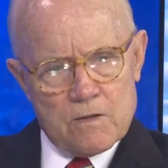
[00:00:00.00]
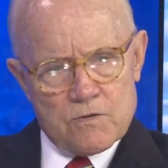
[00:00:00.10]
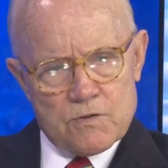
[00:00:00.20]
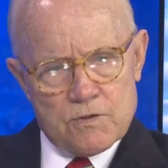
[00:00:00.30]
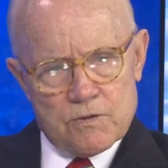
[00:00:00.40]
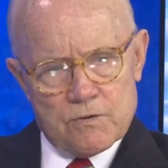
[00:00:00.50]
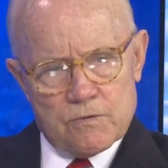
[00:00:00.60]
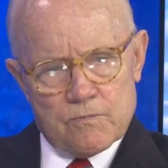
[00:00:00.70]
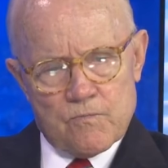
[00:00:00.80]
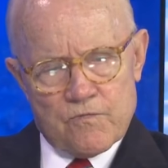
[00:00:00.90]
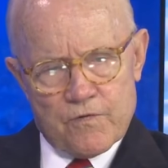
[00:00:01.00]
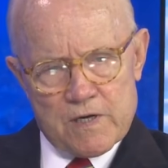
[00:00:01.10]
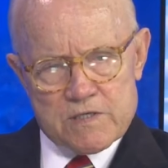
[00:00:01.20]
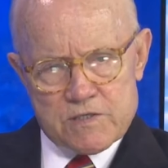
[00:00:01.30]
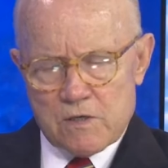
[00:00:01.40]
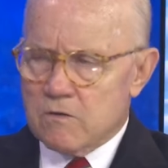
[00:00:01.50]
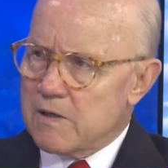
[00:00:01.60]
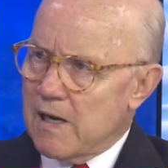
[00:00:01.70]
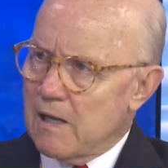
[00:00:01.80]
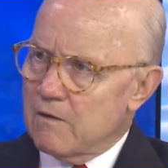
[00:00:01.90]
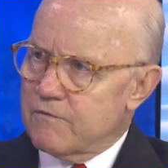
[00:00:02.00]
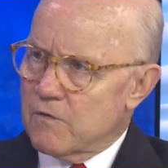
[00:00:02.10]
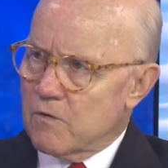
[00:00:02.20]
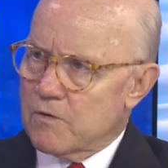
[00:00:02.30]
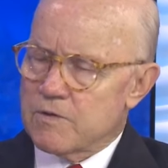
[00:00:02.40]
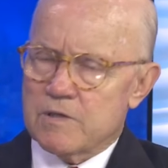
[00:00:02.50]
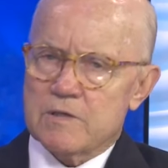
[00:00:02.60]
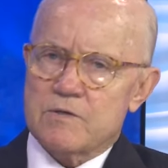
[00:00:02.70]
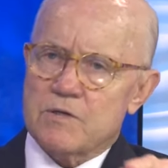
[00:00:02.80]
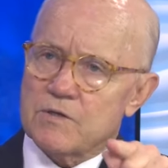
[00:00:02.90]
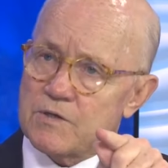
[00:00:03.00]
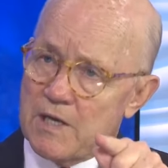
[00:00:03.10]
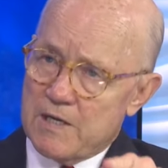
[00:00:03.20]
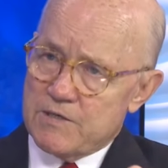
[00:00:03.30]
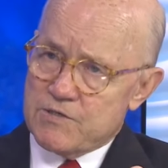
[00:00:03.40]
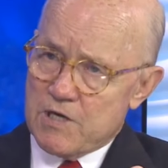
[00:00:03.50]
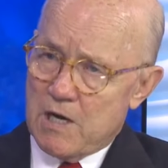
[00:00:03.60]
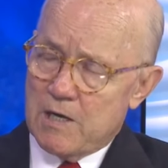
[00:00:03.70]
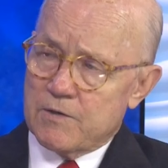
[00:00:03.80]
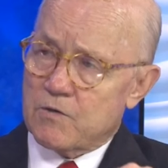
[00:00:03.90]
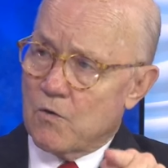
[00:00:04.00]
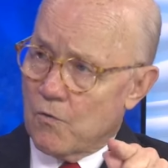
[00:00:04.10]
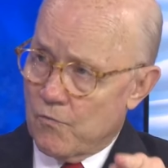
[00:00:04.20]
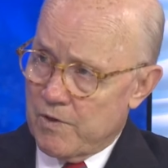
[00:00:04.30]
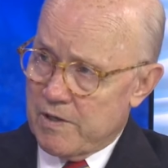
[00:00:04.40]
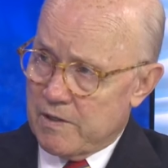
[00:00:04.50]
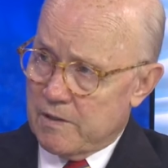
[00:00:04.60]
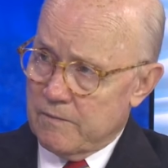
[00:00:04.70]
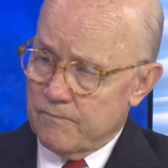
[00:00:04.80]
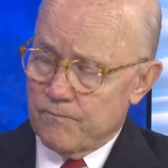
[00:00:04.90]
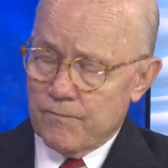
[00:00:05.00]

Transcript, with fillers: to Fresno, California, to Taejon, Korea,